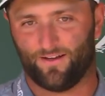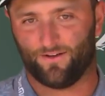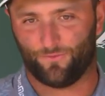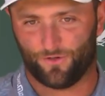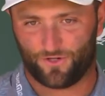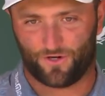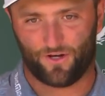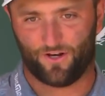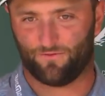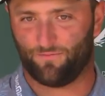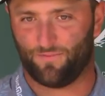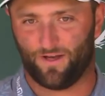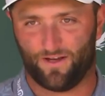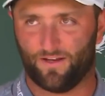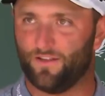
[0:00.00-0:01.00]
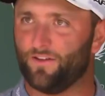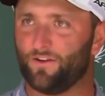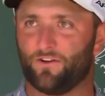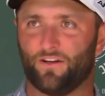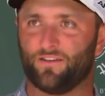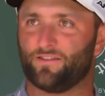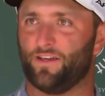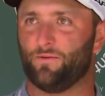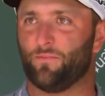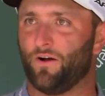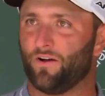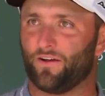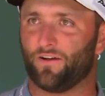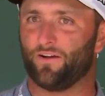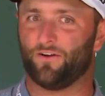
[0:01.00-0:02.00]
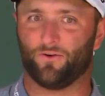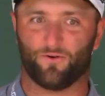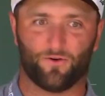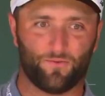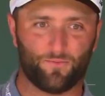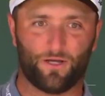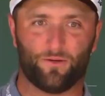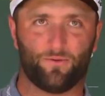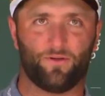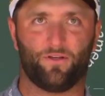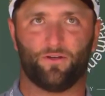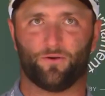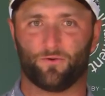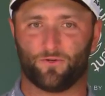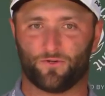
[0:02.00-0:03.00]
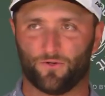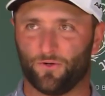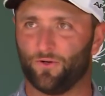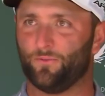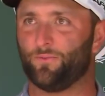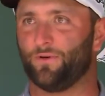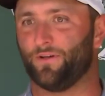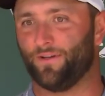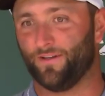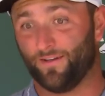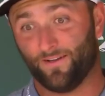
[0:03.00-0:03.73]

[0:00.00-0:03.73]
which could have been either greenside bunker or maybe, you know, short, but